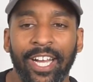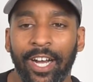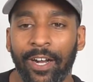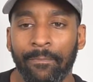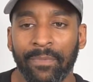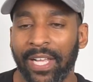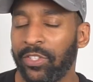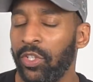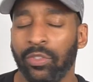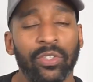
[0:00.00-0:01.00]
That's
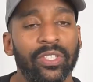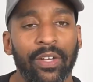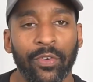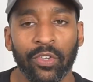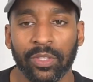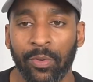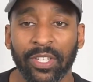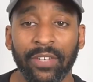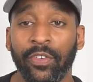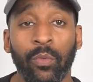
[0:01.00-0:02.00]
good, doing stuff across the
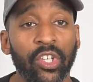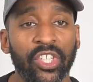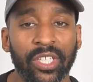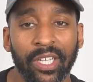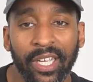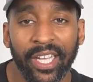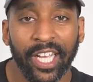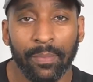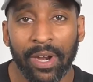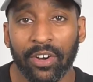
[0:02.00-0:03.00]
pond. And if you're watching
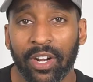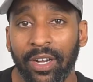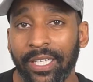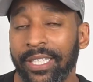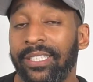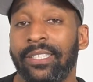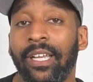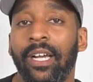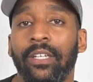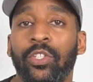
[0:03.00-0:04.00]
in America, it's
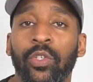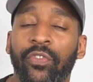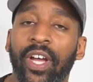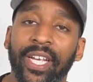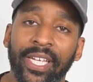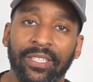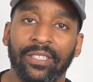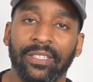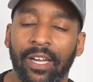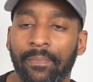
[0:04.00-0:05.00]
2:30
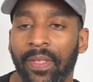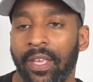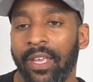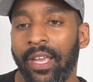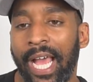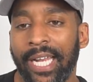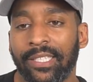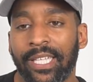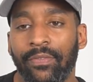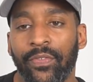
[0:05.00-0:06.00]
Eastern time. And
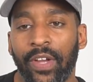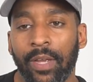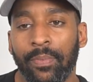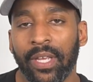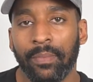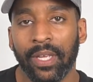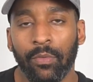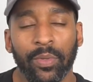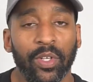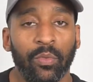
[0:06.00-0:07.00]
7:30 p.m. here,
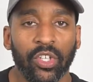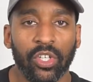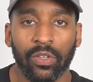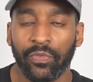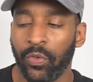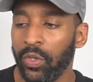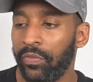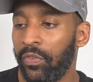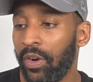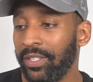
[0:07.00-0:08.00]
we'll be doing a watch along for the
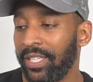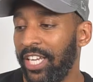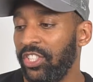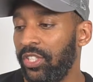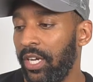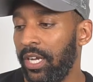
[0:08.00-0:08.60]
France and